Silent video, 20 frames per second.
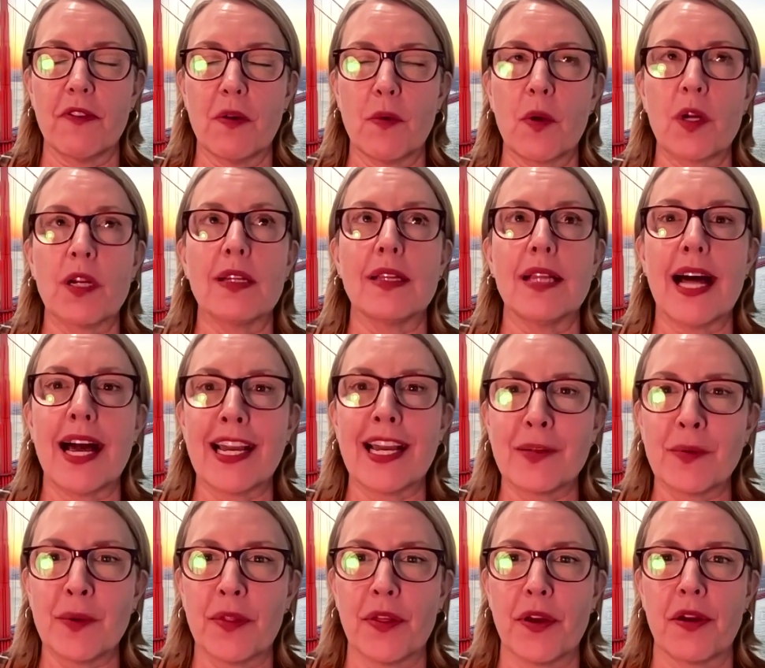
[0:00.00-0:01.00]
we're
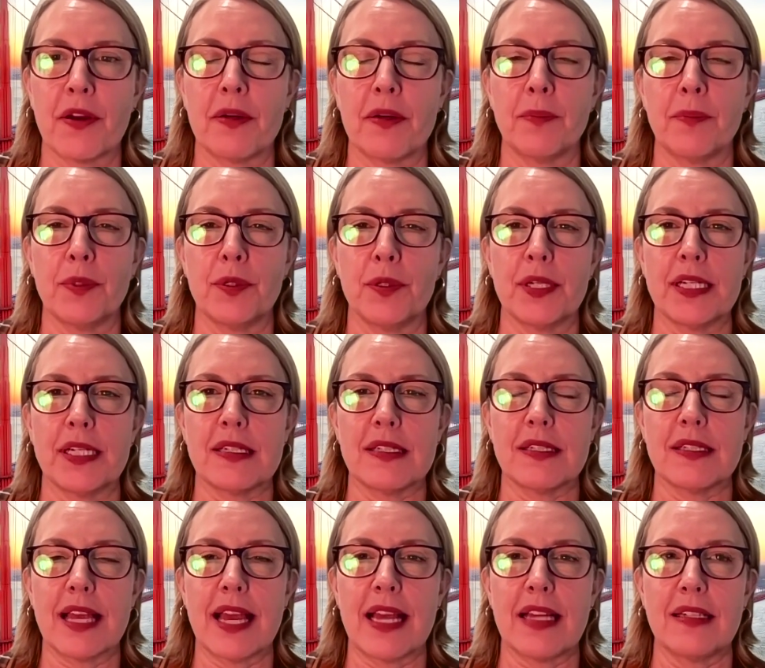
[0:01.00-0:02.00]
aligned with our
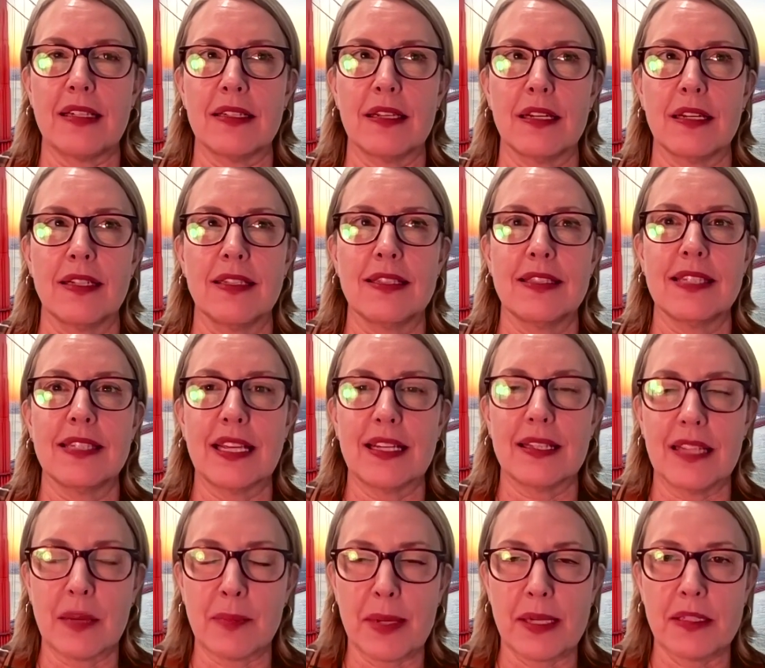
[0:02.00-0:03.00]
employees and seeing
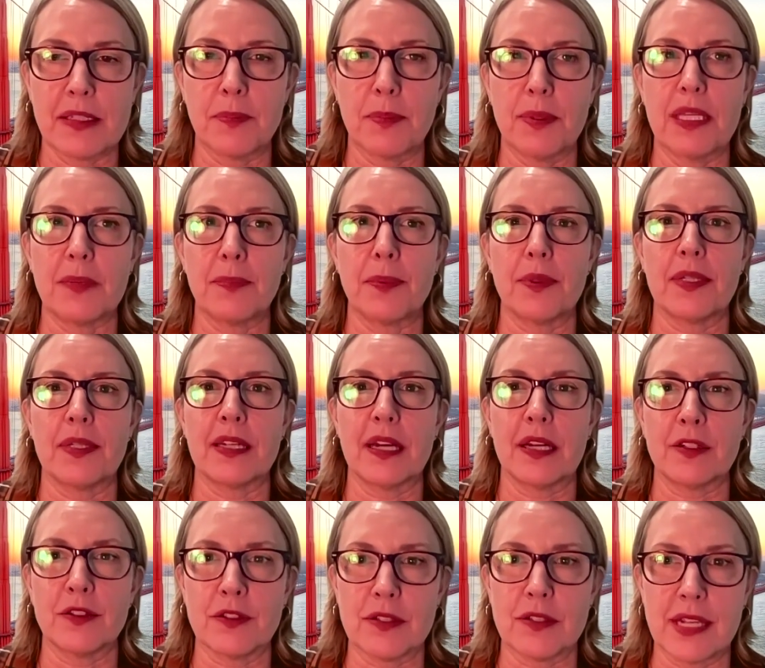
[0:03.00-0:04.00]
them as people and
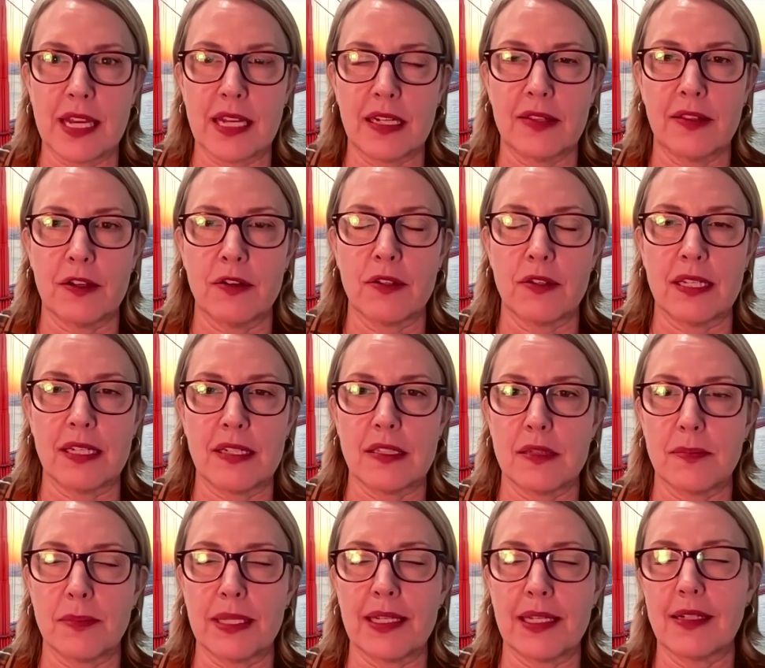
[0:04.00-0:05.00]
understanding their
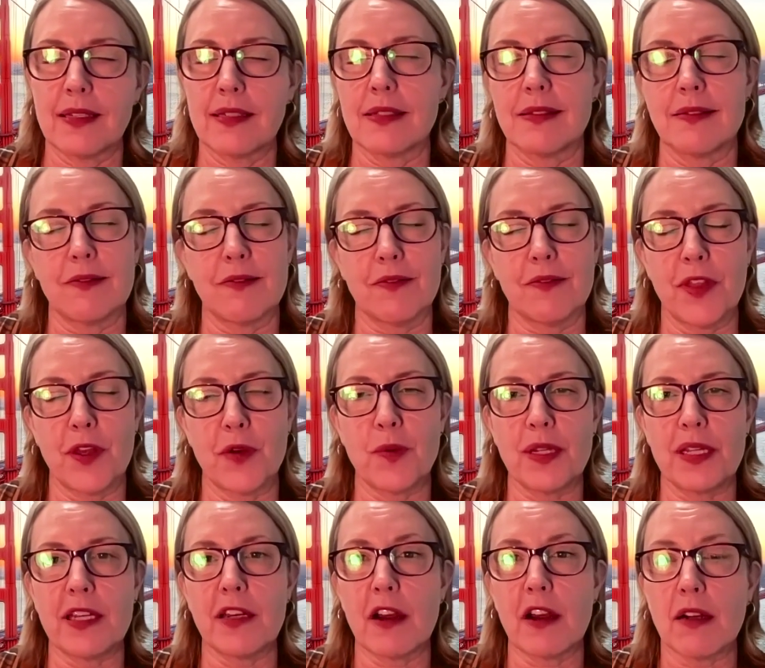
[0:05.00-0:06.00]
needs, because there
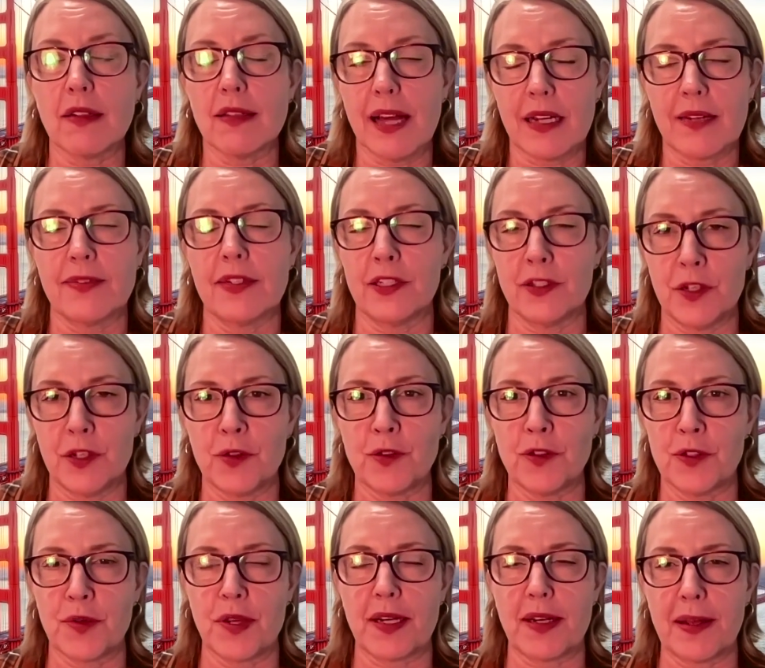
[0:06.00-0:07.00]
really are a lot of
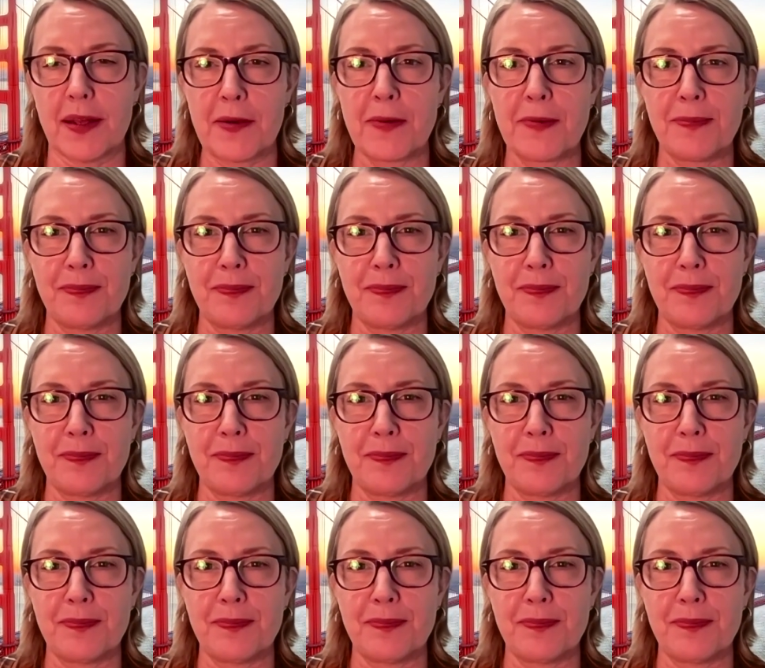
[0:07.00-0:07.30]
unknowns right now.